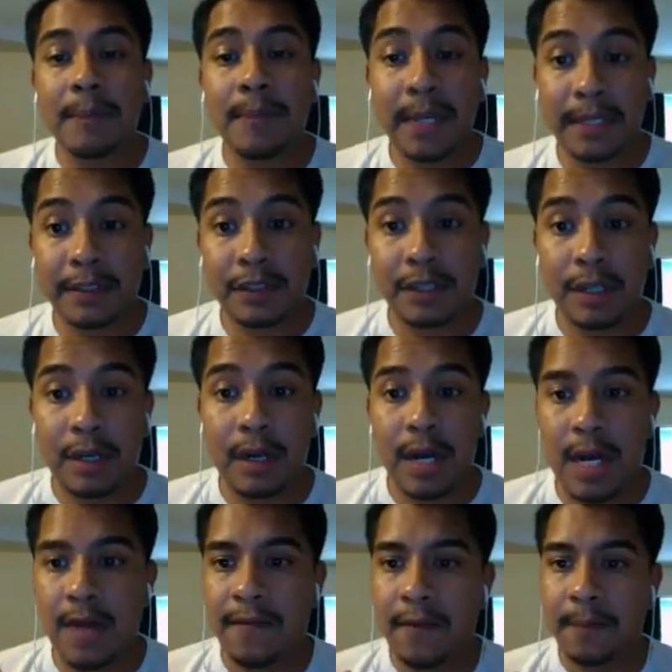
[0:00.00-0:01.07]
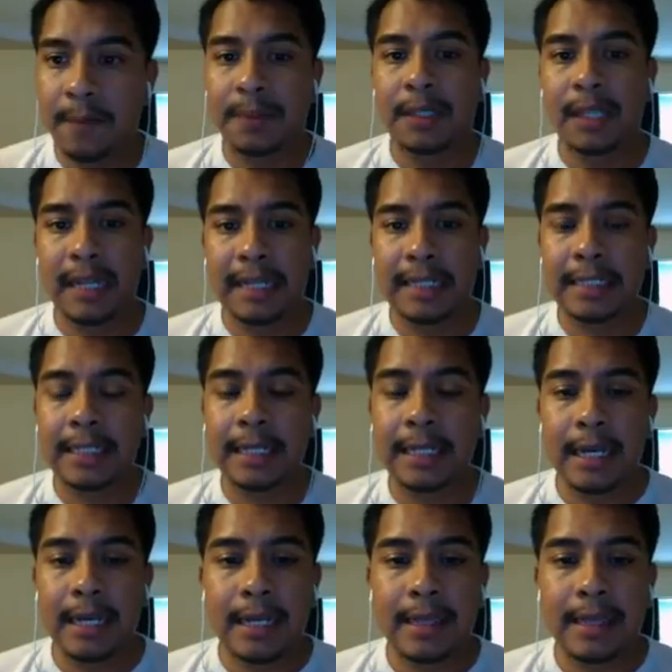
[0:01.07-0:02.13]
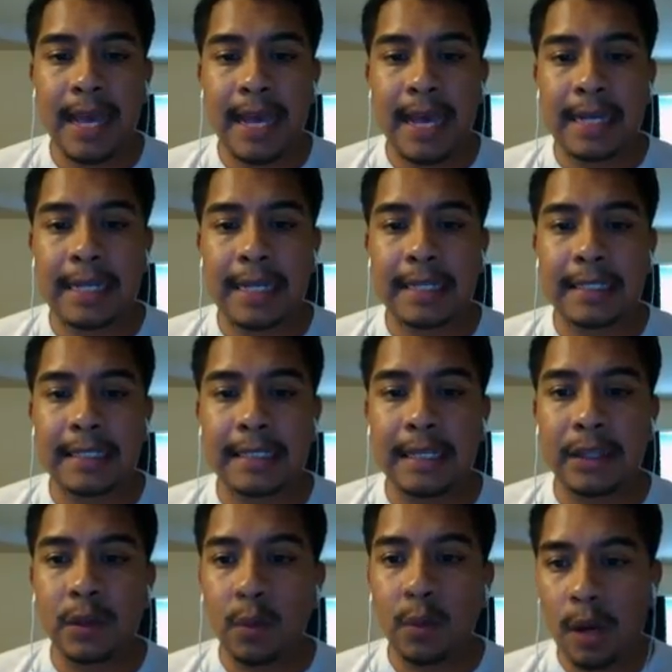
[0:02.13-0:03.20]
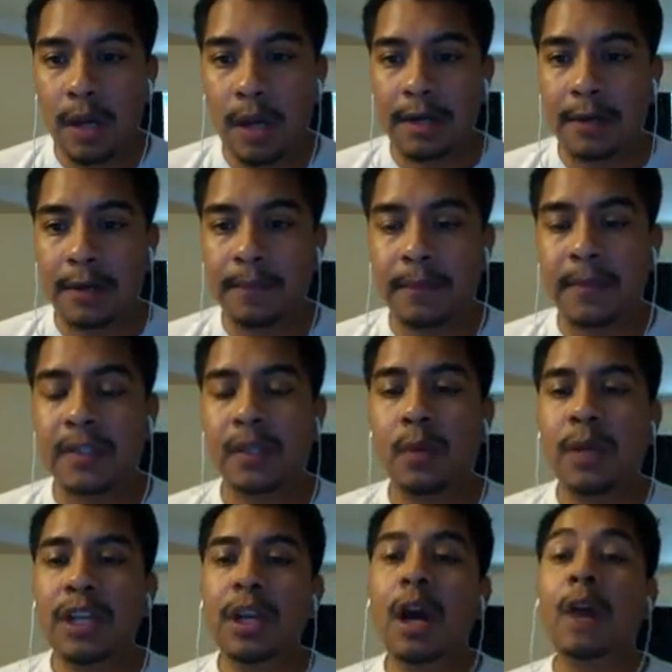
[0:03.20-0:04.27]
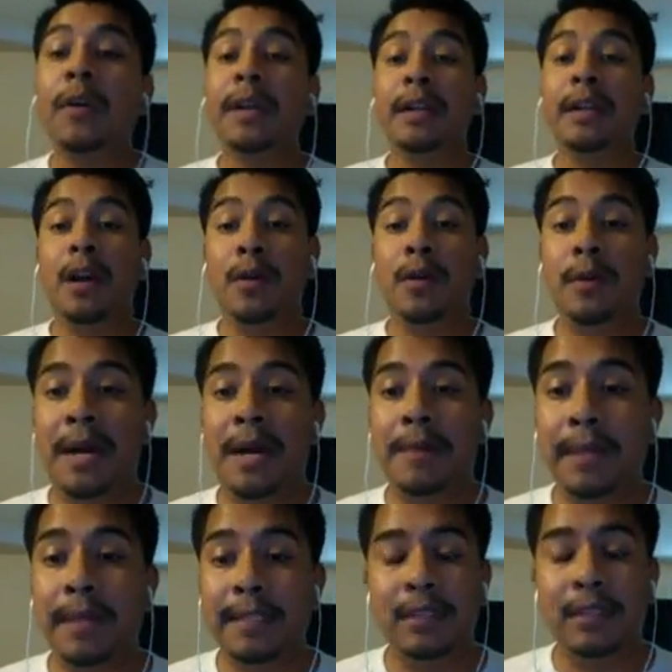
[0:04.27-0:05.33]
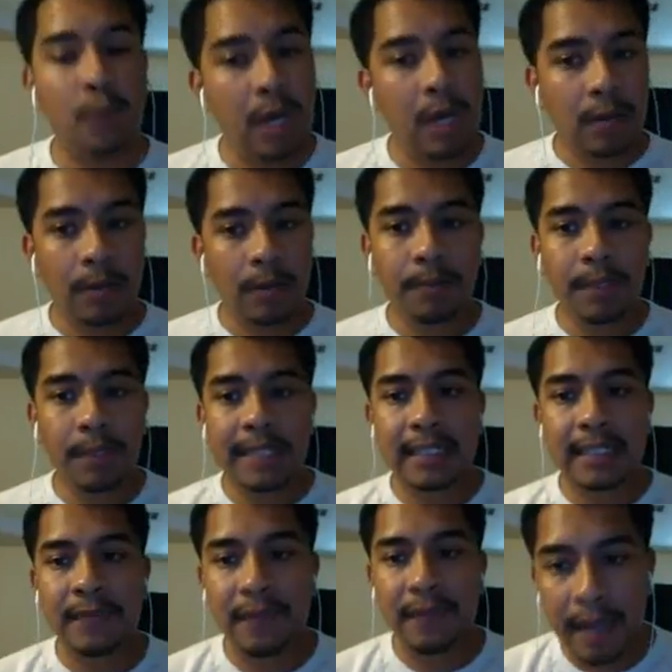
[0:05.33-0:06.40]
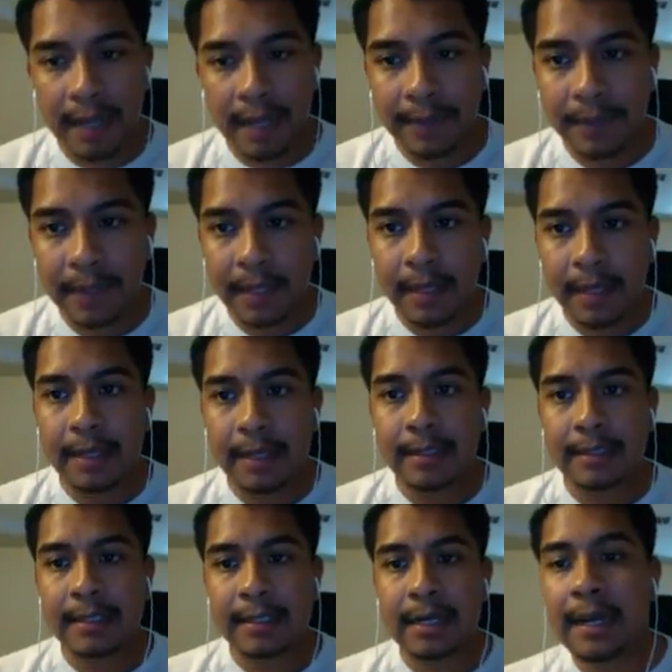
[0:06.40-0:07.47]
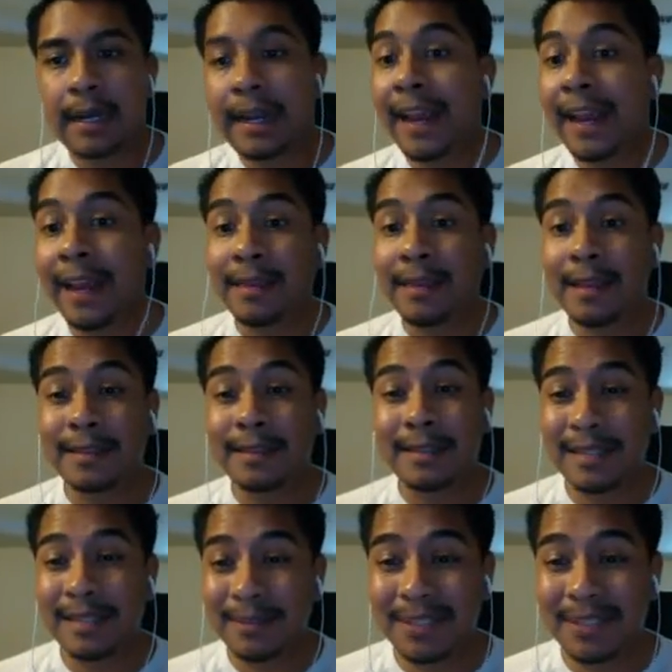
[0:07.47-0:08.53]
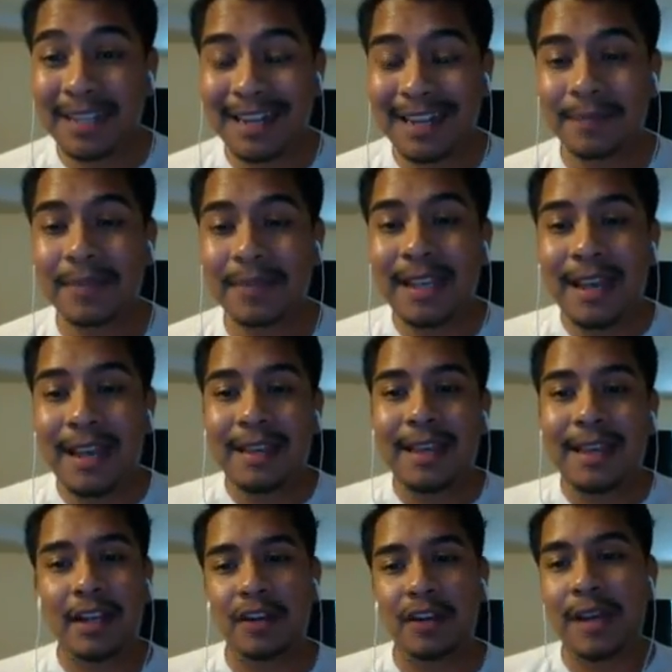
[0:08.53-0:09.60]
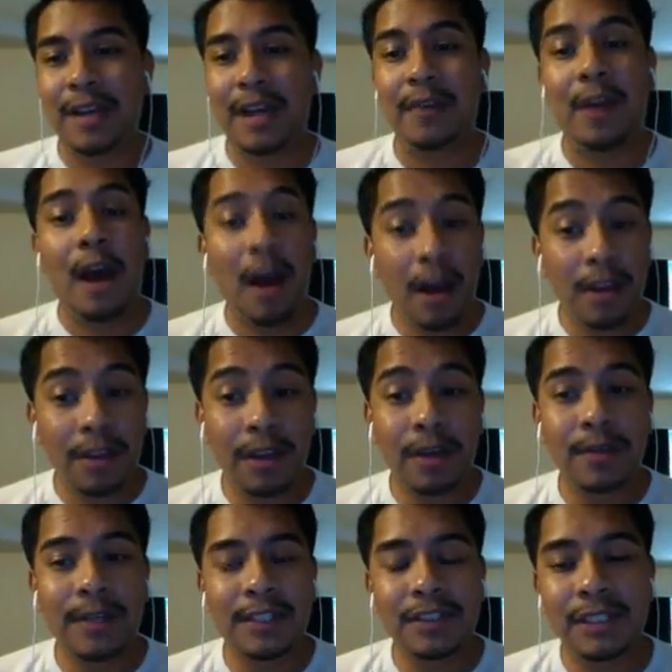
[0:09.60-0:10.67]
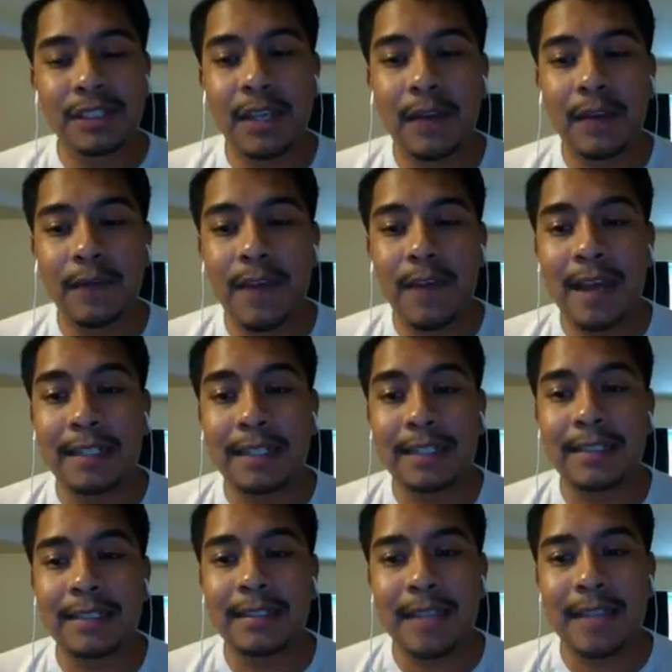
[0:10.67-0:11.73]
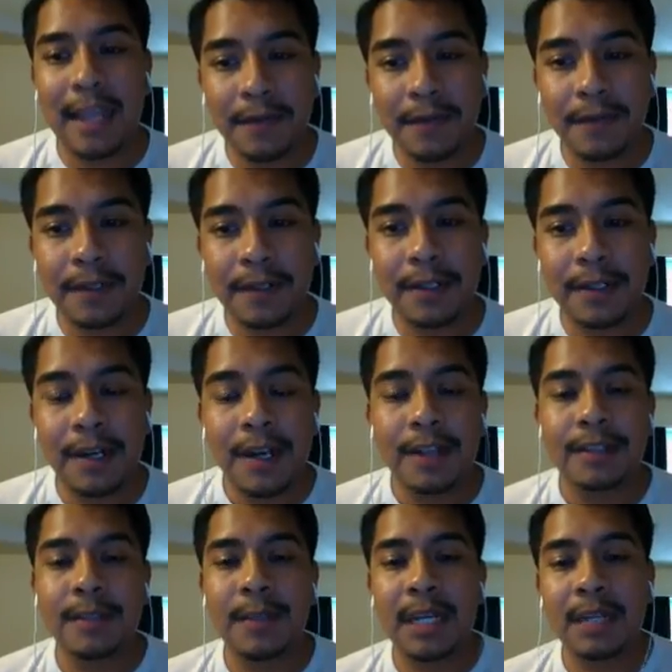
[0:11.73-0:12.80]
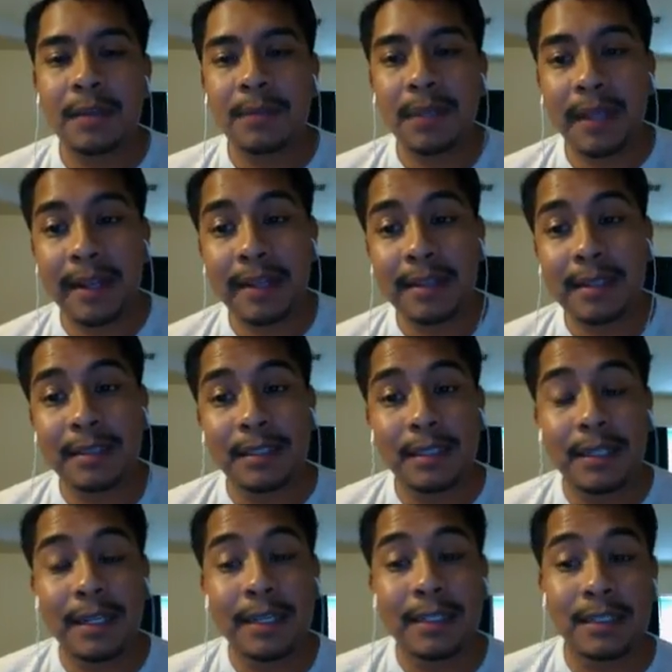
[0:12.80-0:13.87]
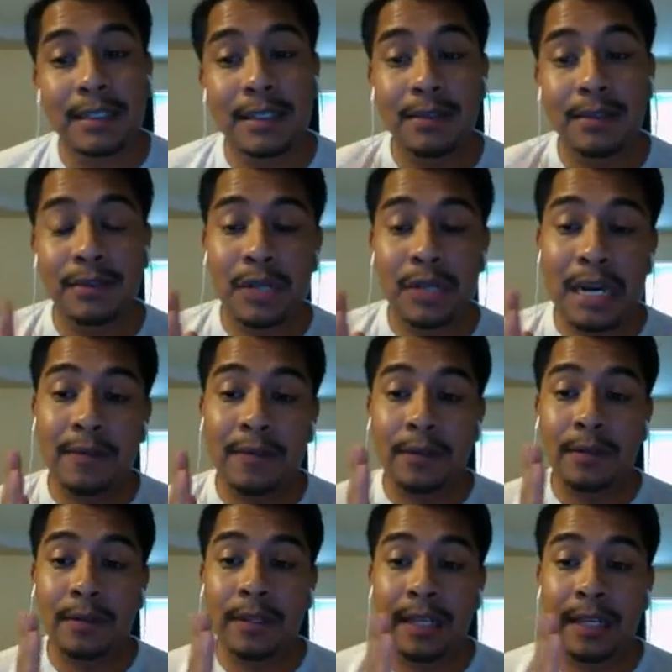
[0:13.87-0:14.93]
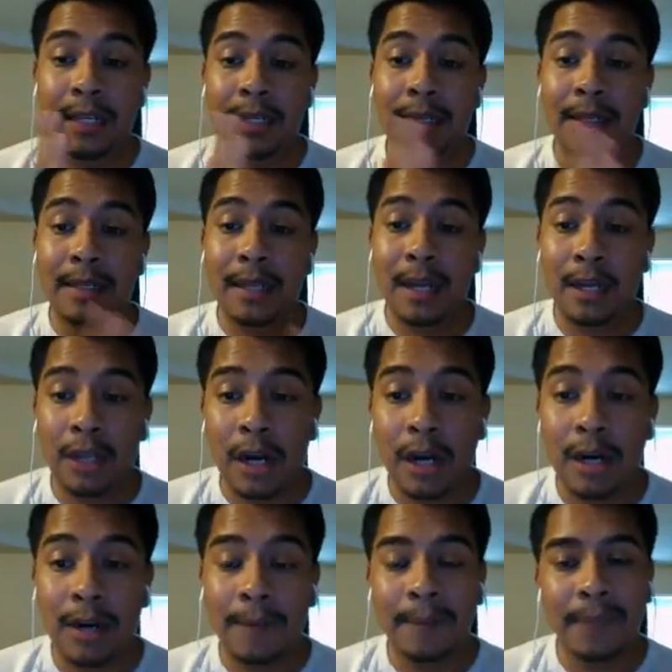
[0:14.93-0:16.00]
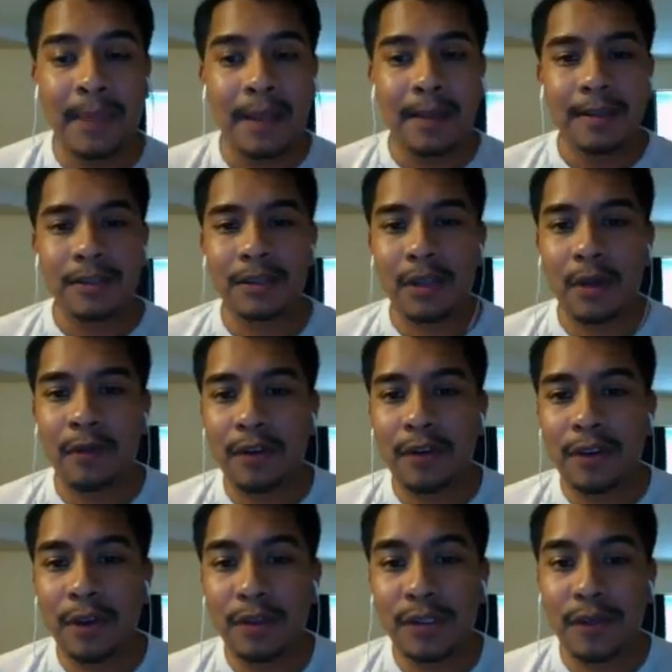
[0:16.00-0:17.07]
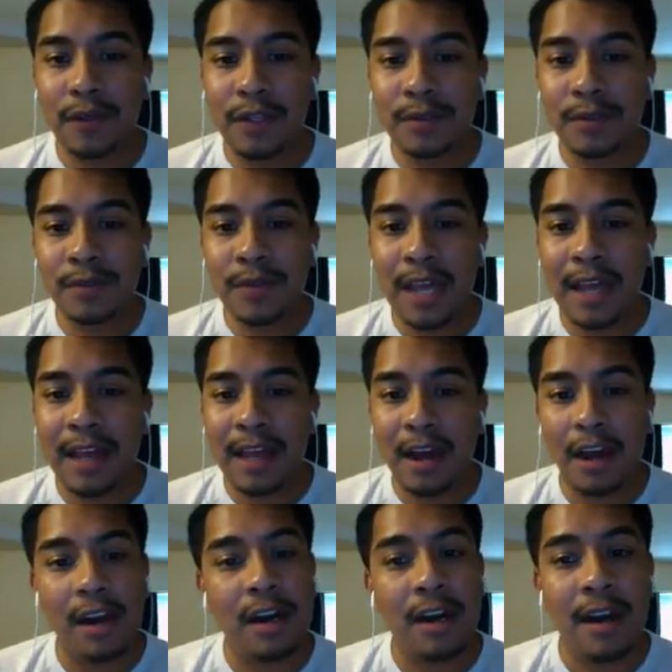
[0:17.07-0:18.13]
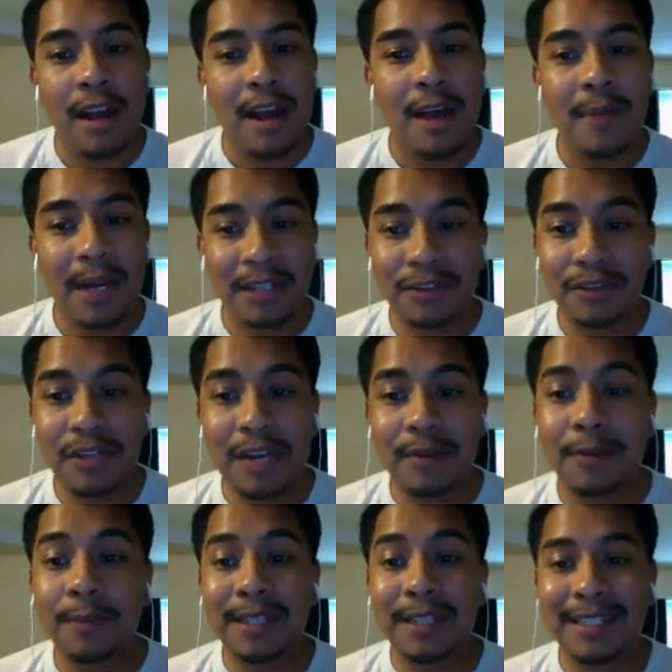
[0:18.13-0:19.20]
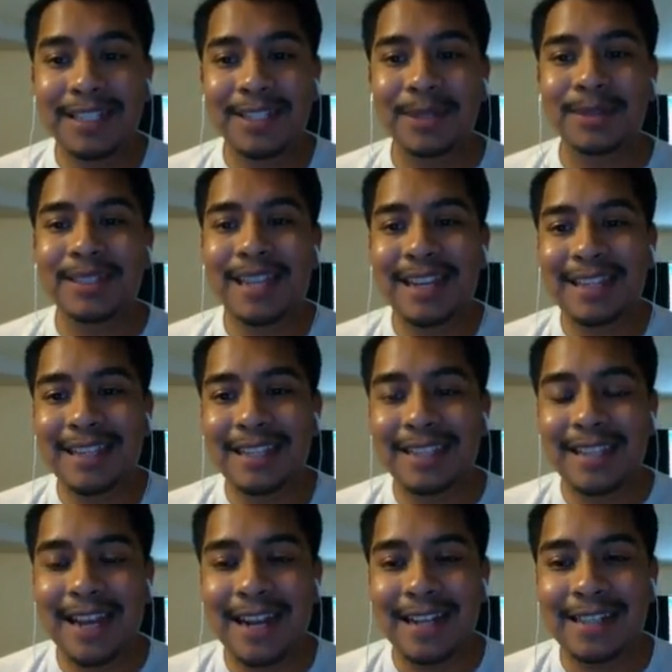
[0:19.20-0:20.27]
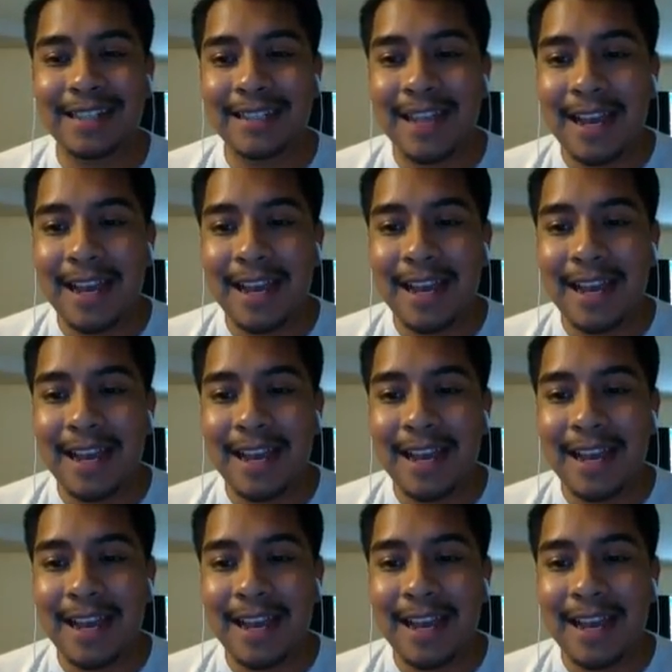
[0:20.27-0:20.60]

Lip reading: picture of a plane that is in the water. So what do you already know about planes? Well, planes fly in the sky and then sometimes they go down. Although, interesting fact, it's safer to be on a plane than it is to travel in a car. So for those of you that are about to travel, please don't take this as